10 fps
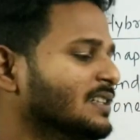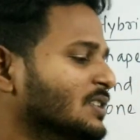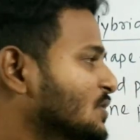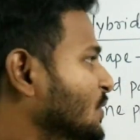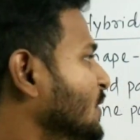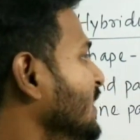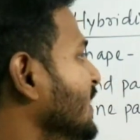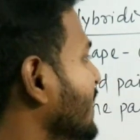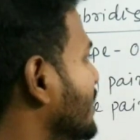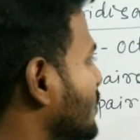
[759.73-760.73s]

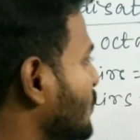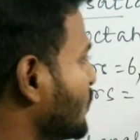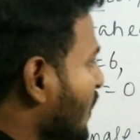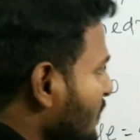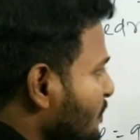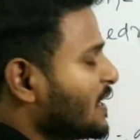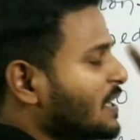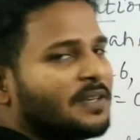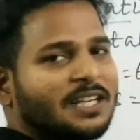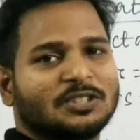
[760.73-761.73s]
So in square
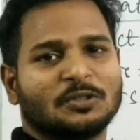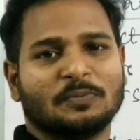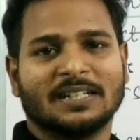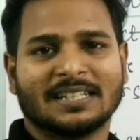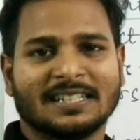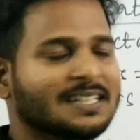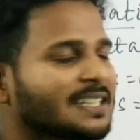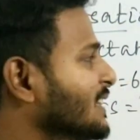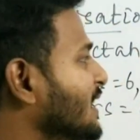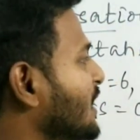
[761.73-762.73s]
pyramidal
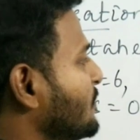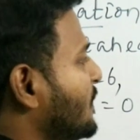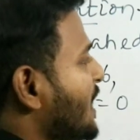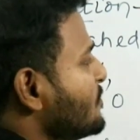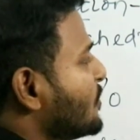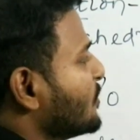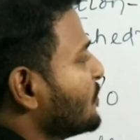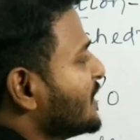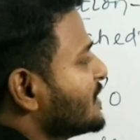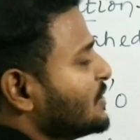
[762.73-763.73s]
geometry, there are 5
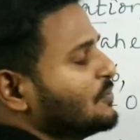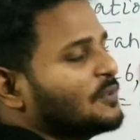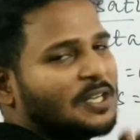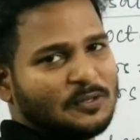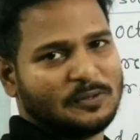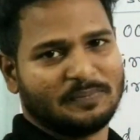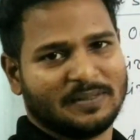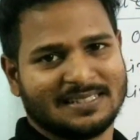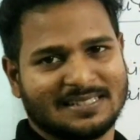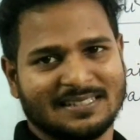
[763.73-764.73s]
bond pairs and 1 lone
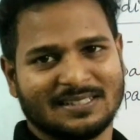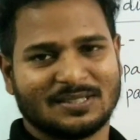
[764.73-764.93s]
pairs.